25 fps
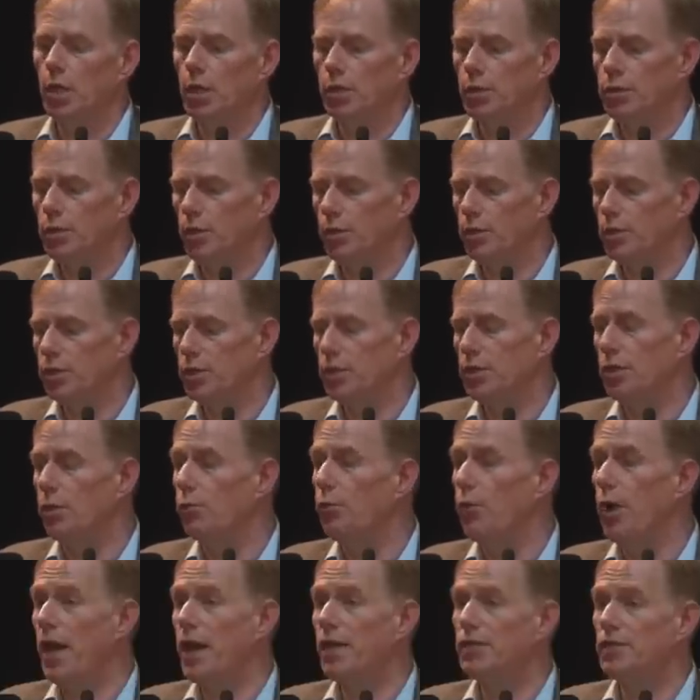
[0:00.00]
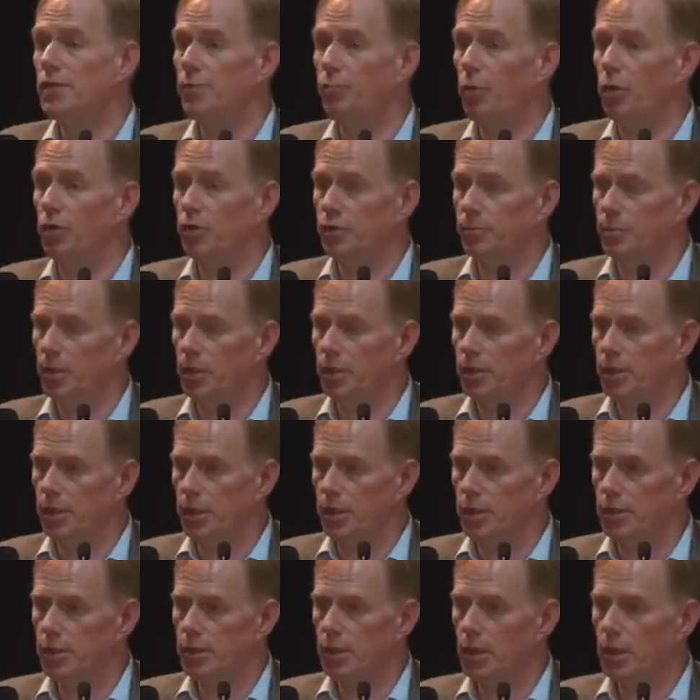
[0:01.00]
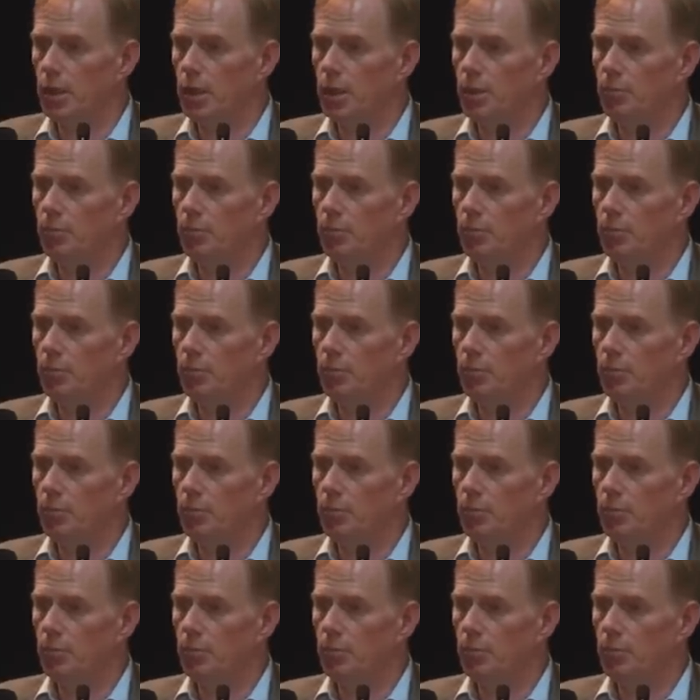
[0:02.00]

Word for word: So there's just a range of possibilities.